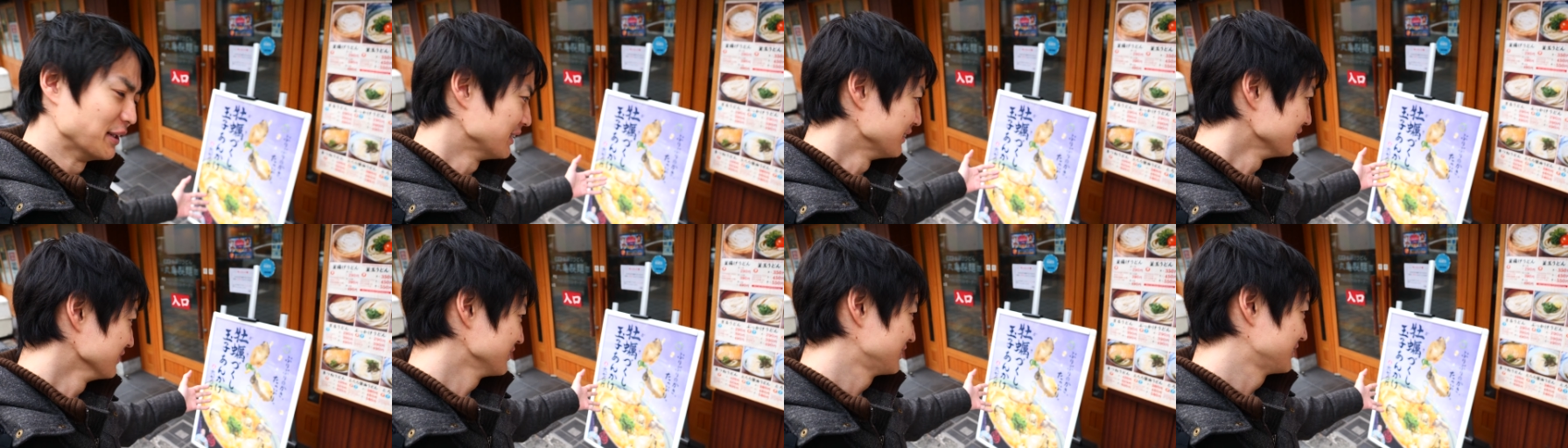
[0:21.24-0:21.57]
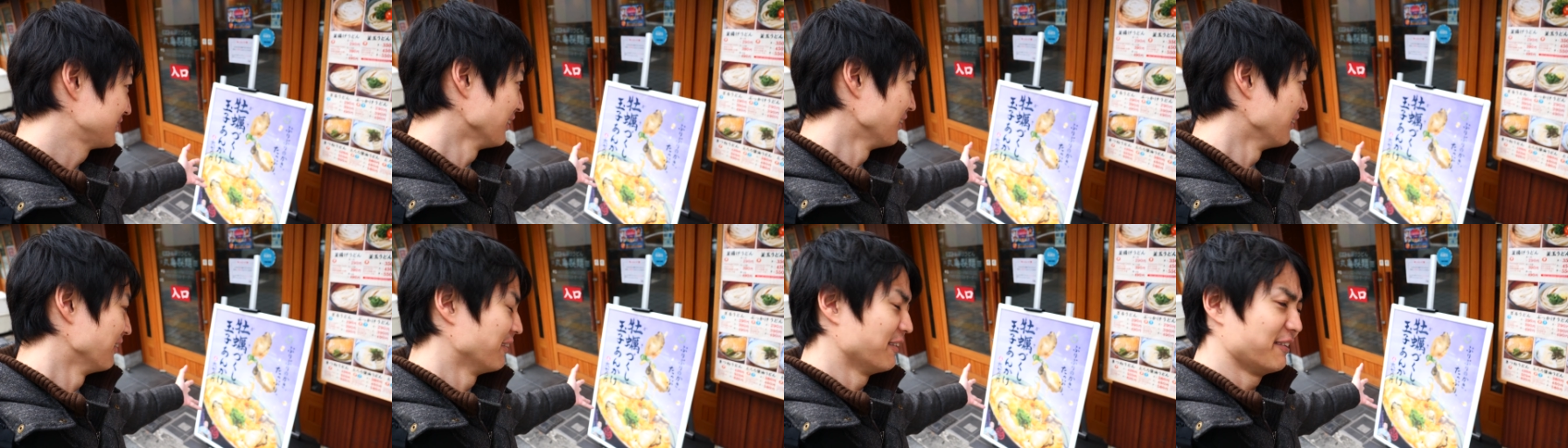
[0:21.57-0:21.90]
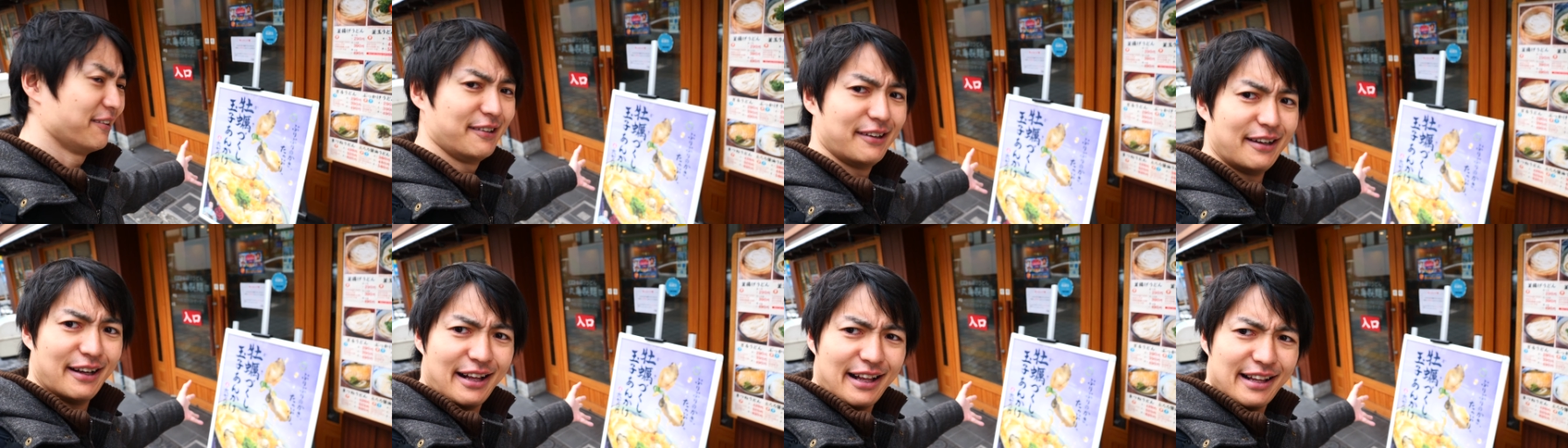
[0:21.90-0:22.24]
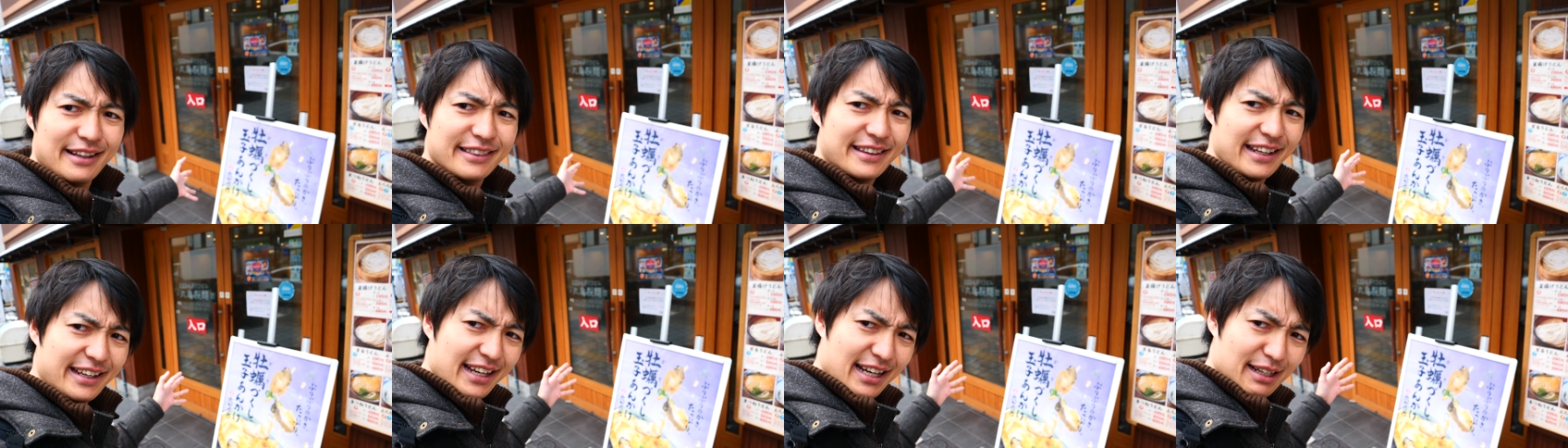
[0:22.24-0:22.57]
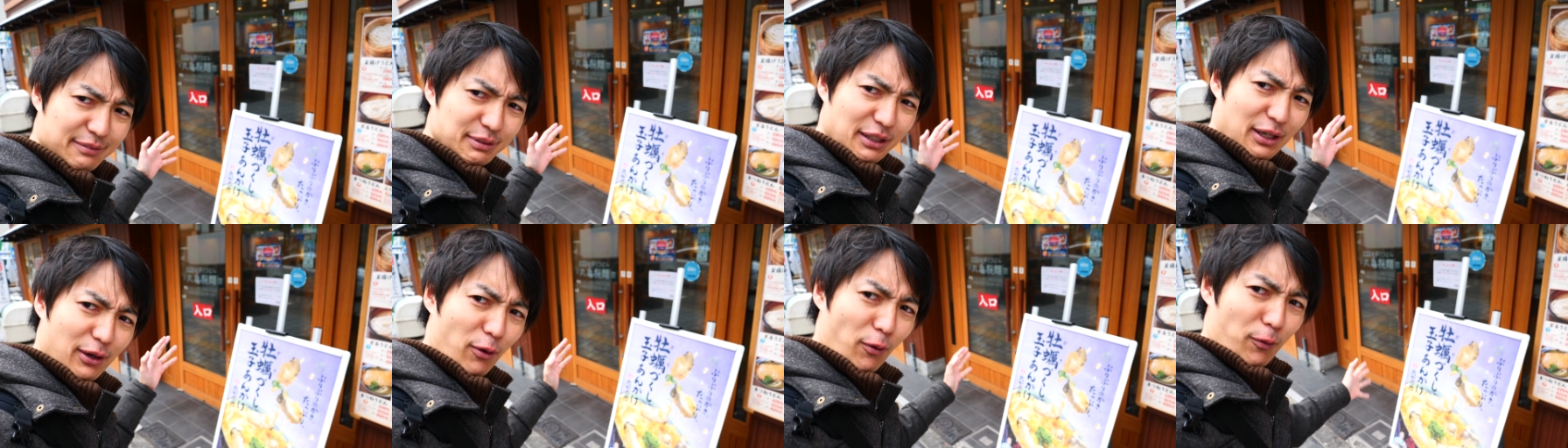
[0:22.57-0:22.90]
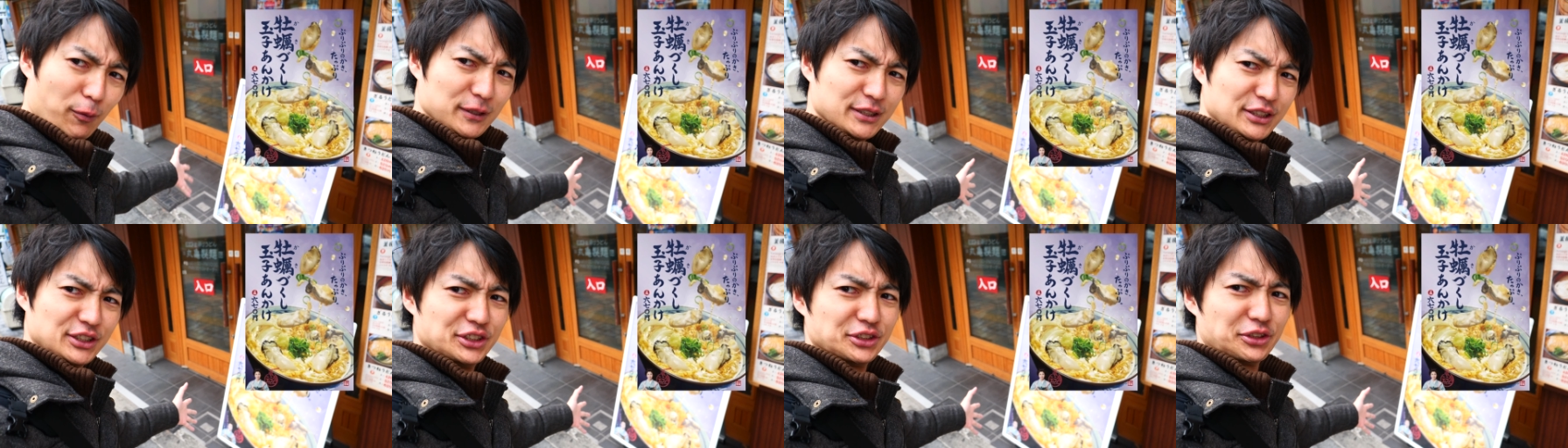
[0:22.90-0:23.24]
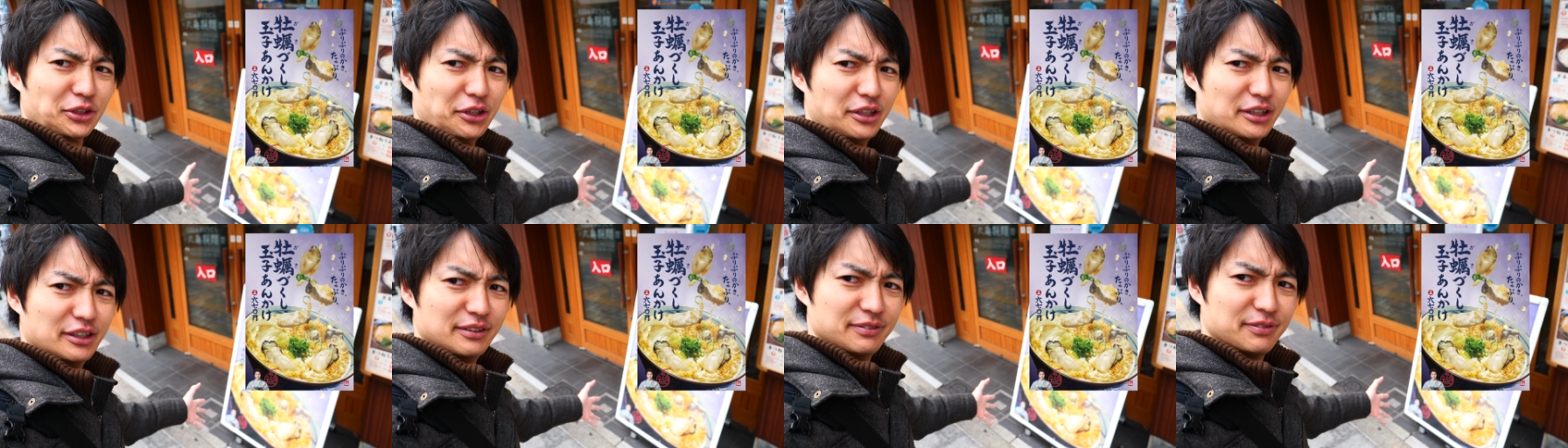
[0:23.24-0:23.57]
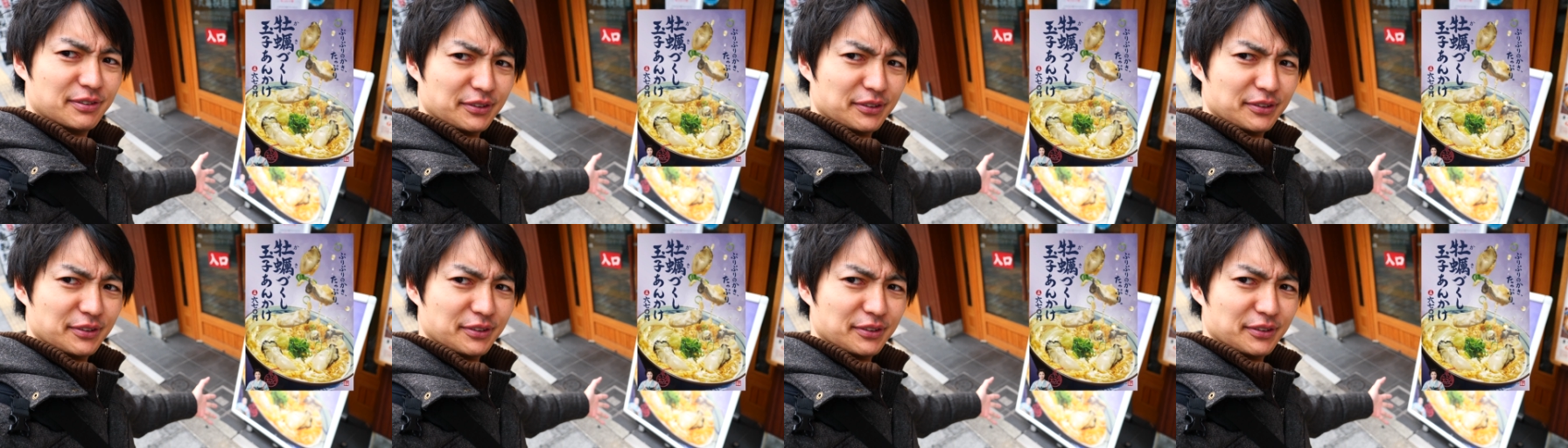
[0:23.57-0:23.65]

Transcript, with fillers: Also, they have an oyster